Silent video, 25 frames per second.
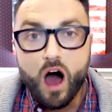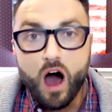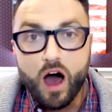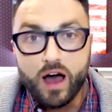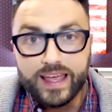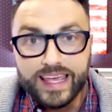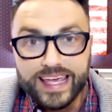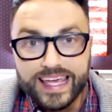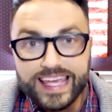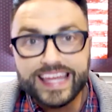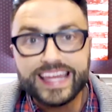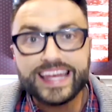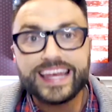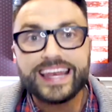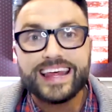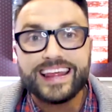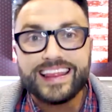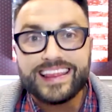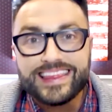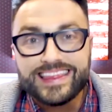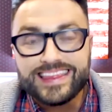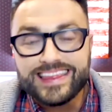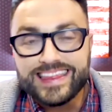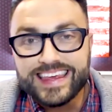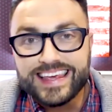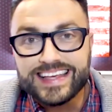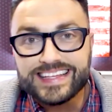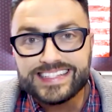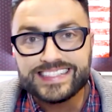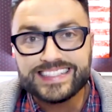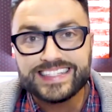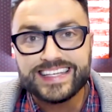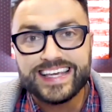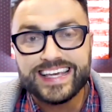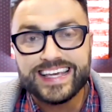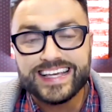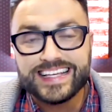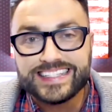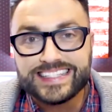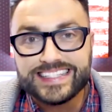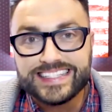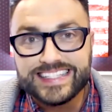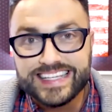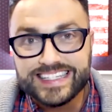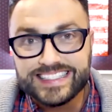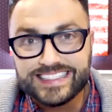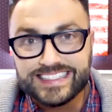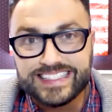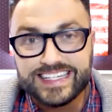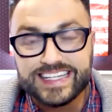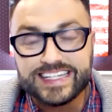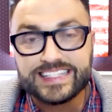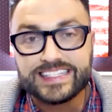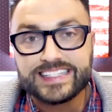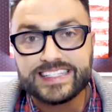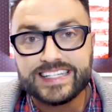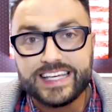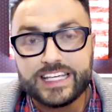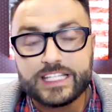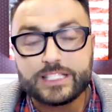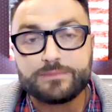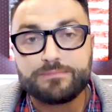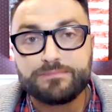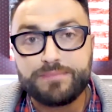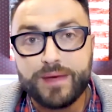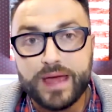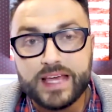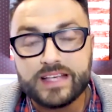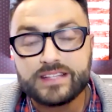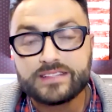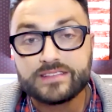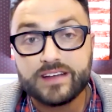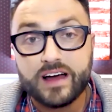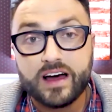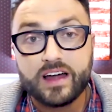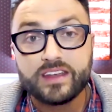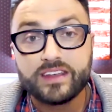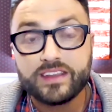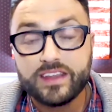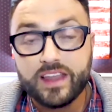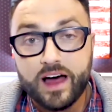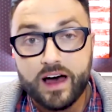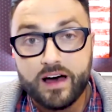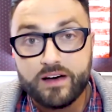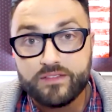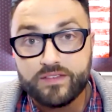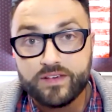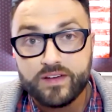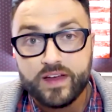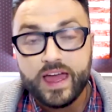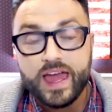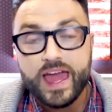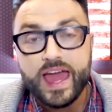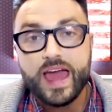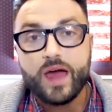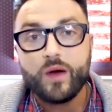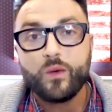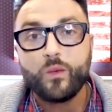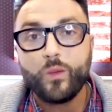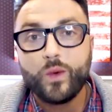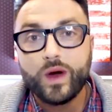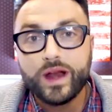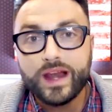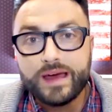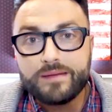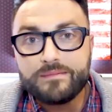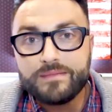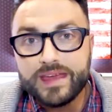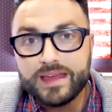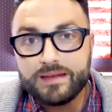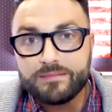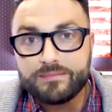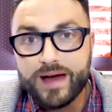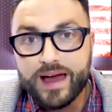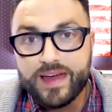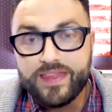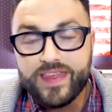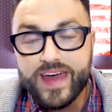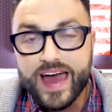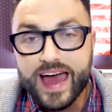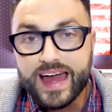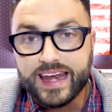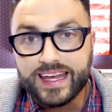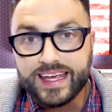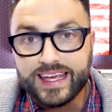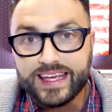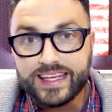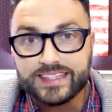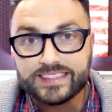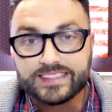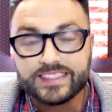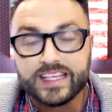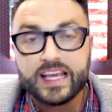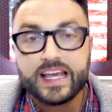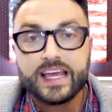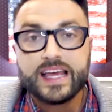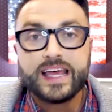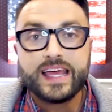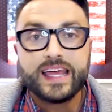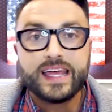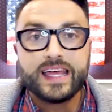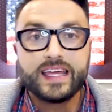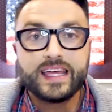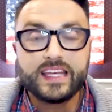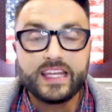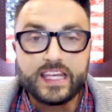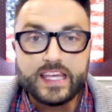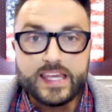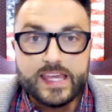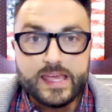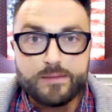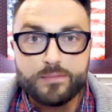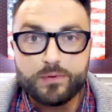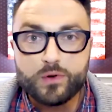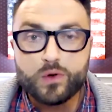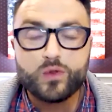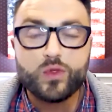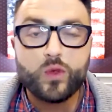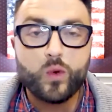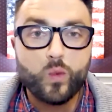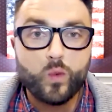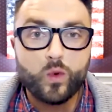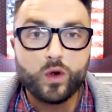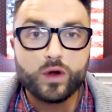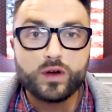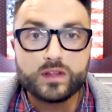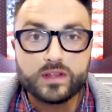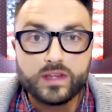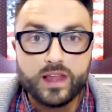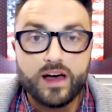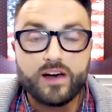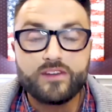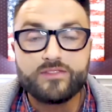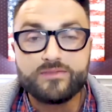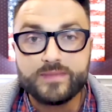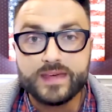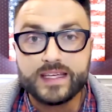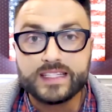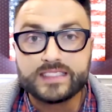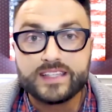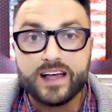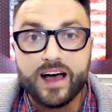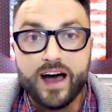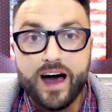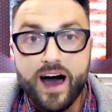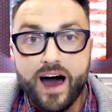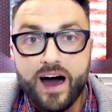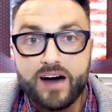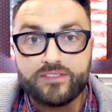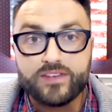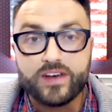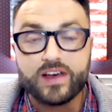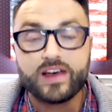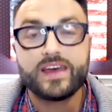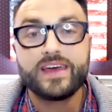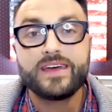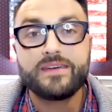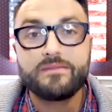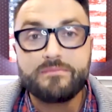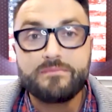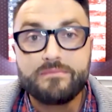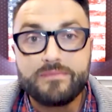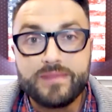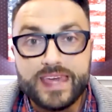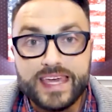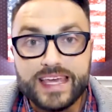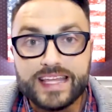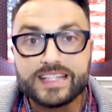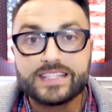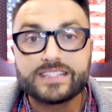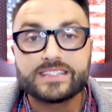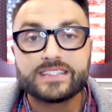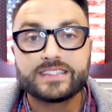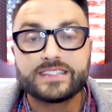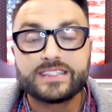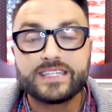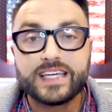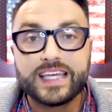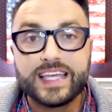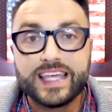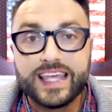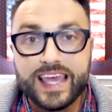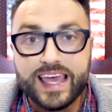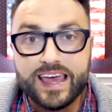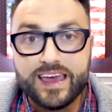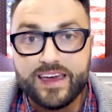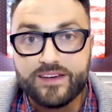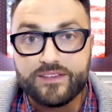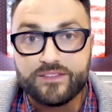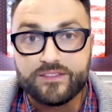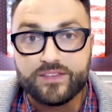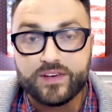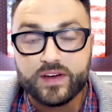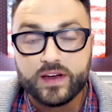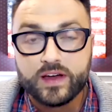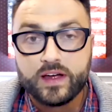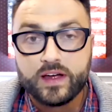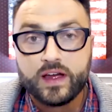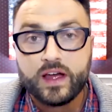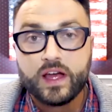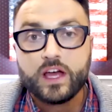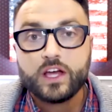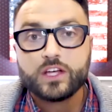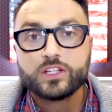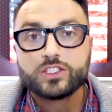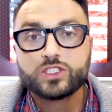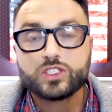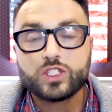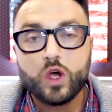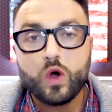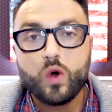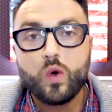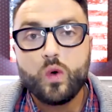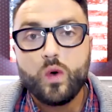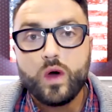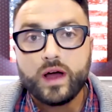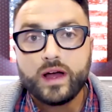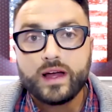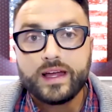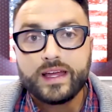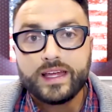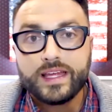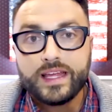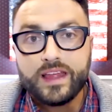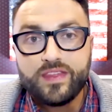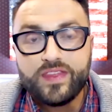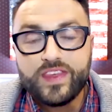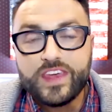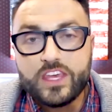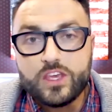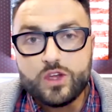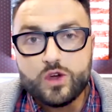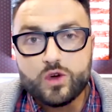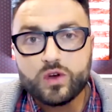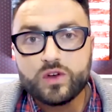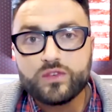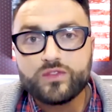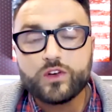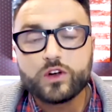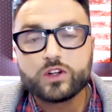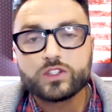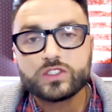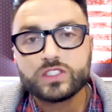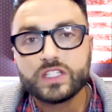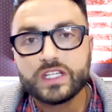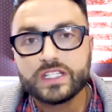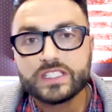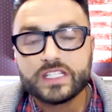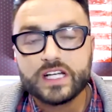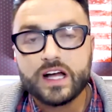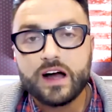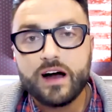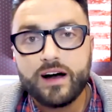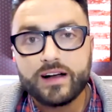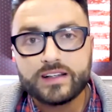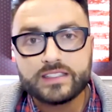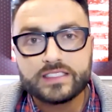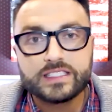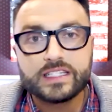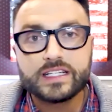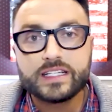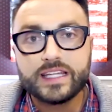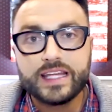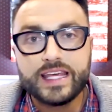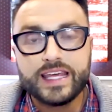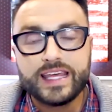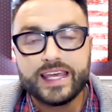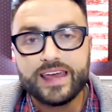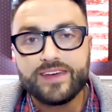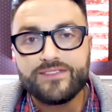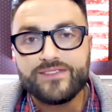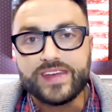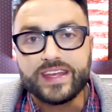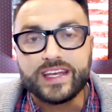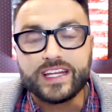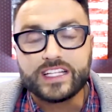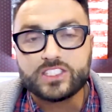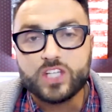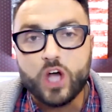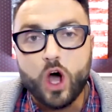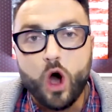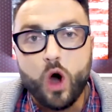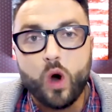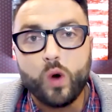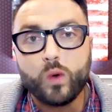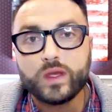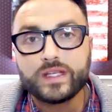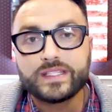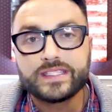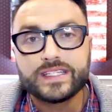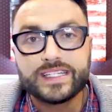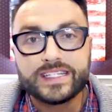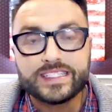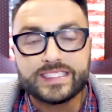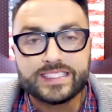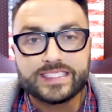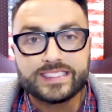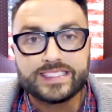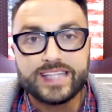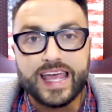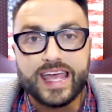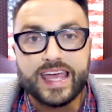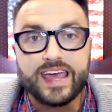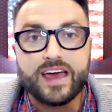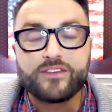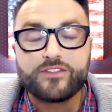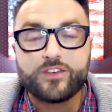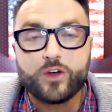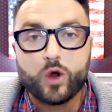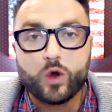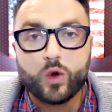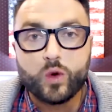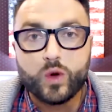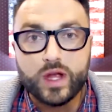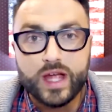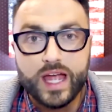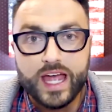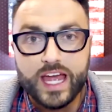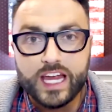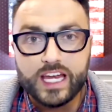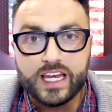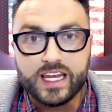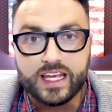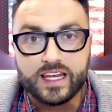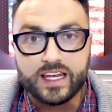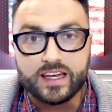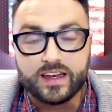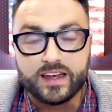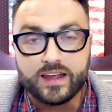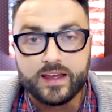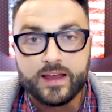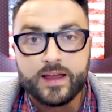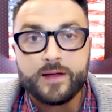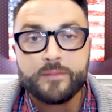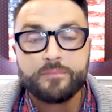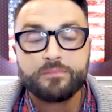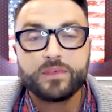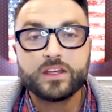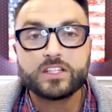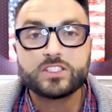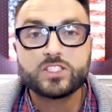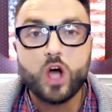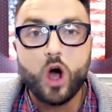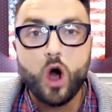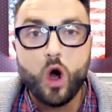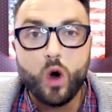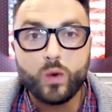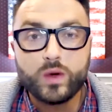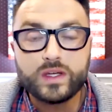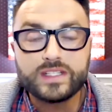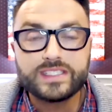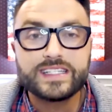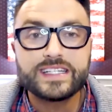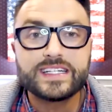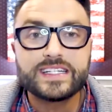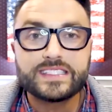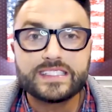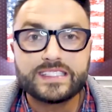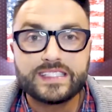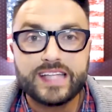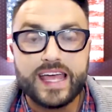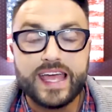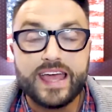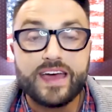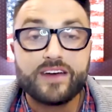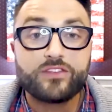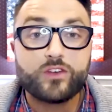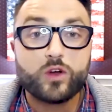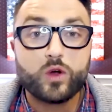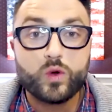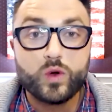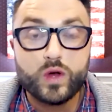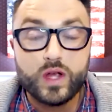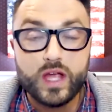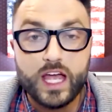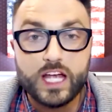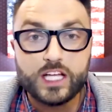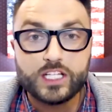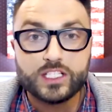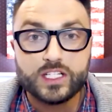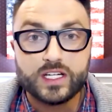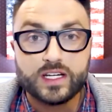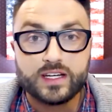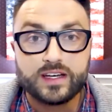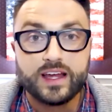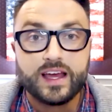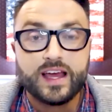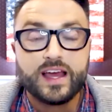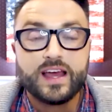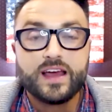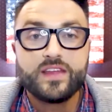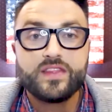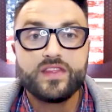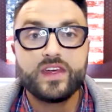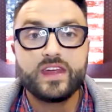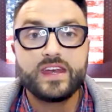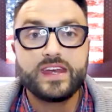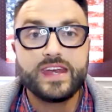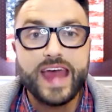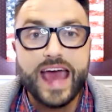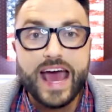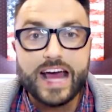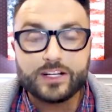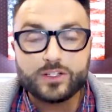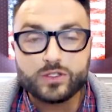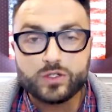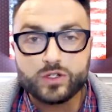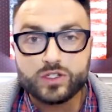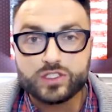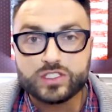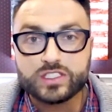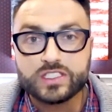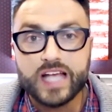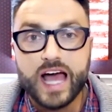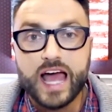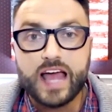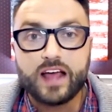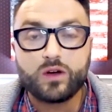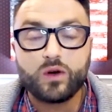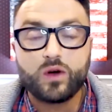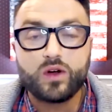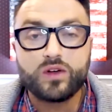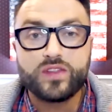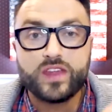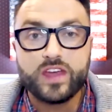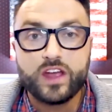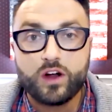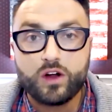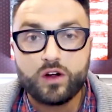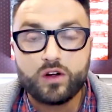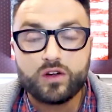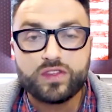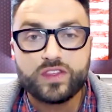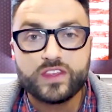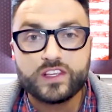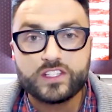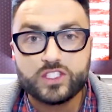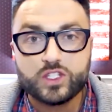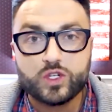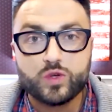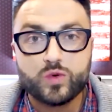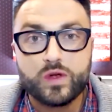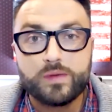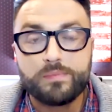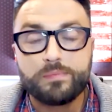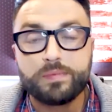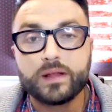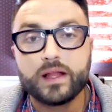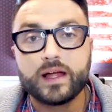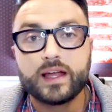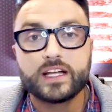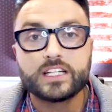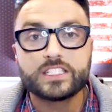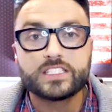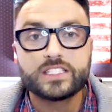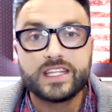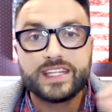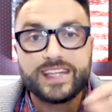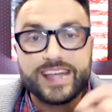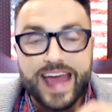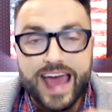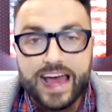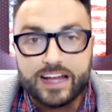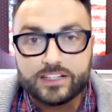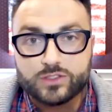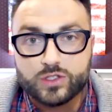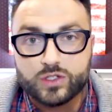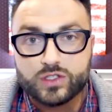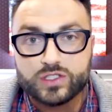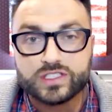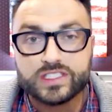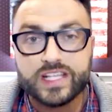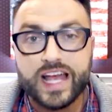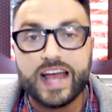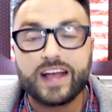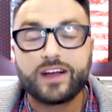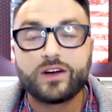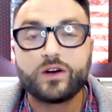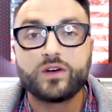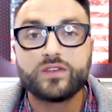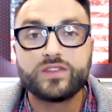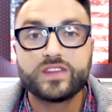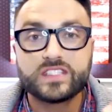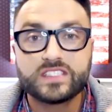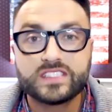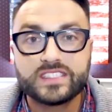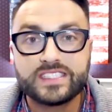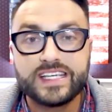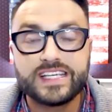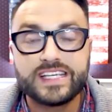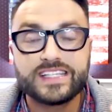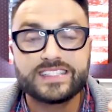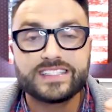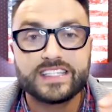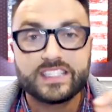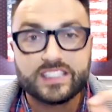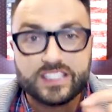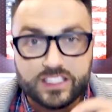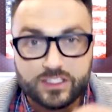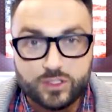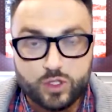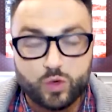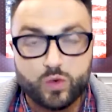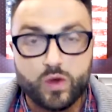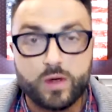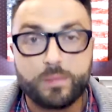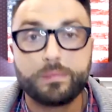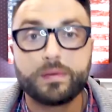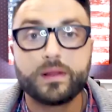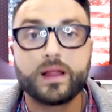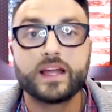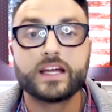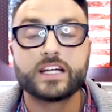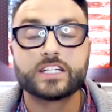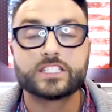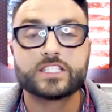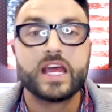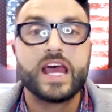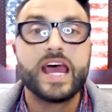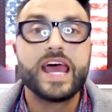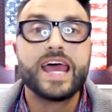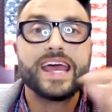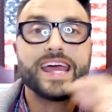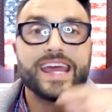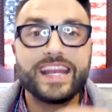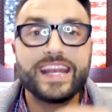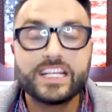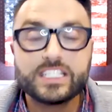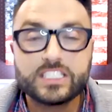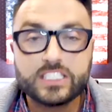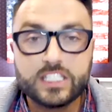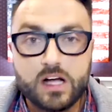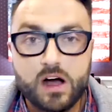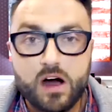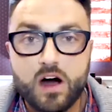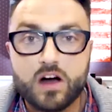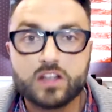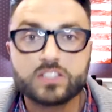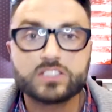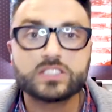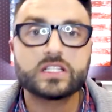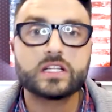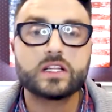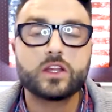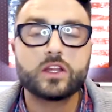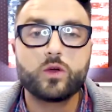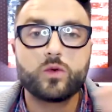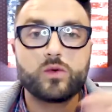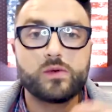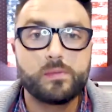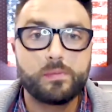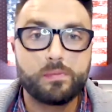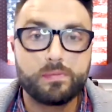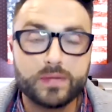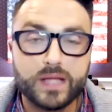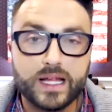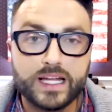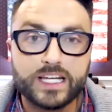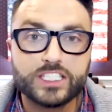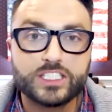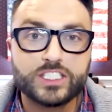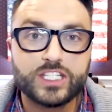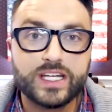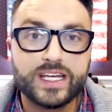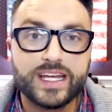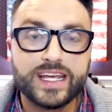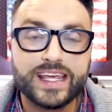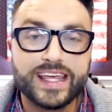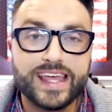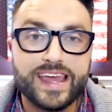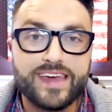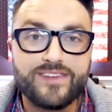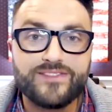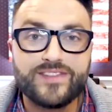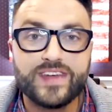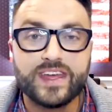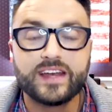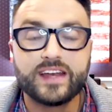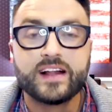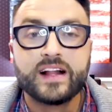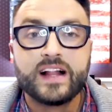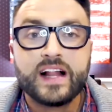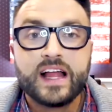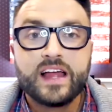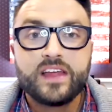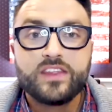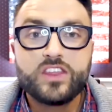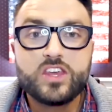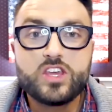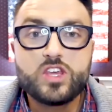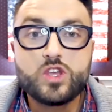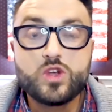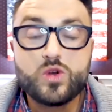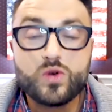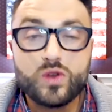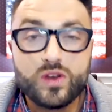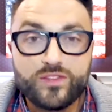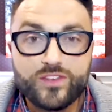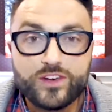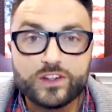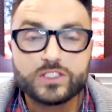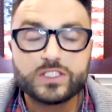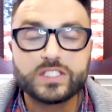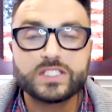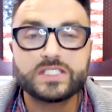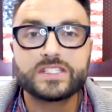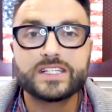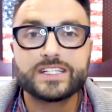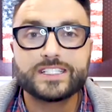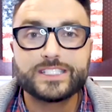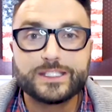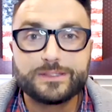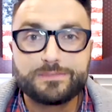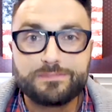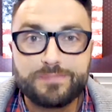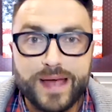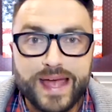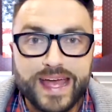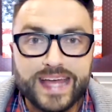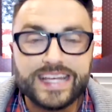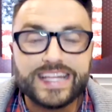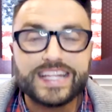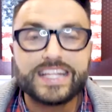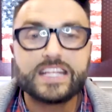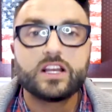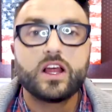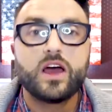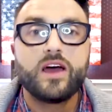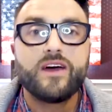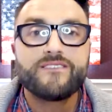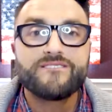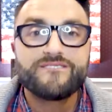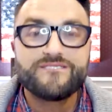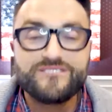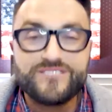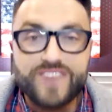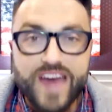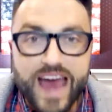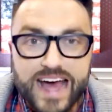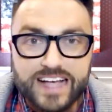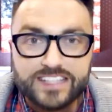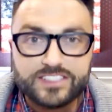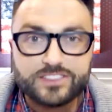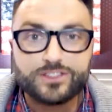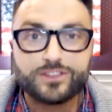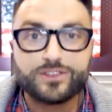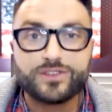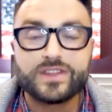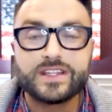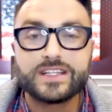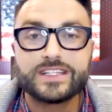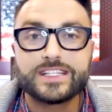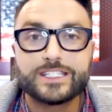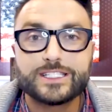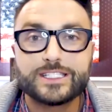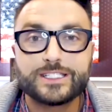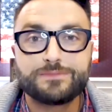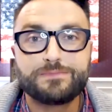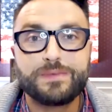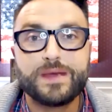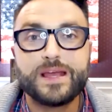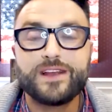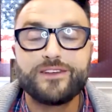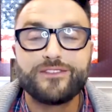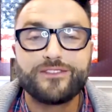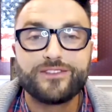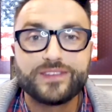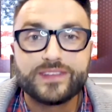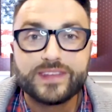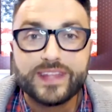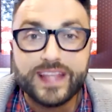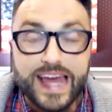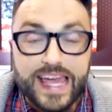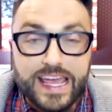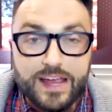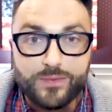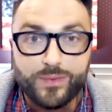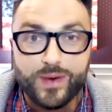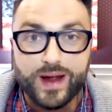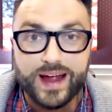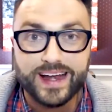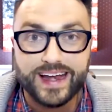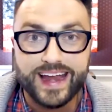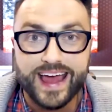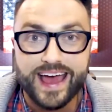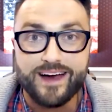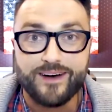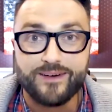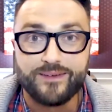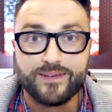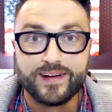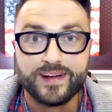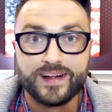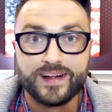in this existence is based on love. And what I mean by that is, in Hebrew, the word love means ahava. It means to give. So the universe is constantly giving. It's always in a state of creating. It's always in a state of creation. The natural cycle of the earth is to replenish. The natural cycle of the seasons is to replenish. It is constantly replenishing and giving. The universe is expanding faster than the speed of light right now.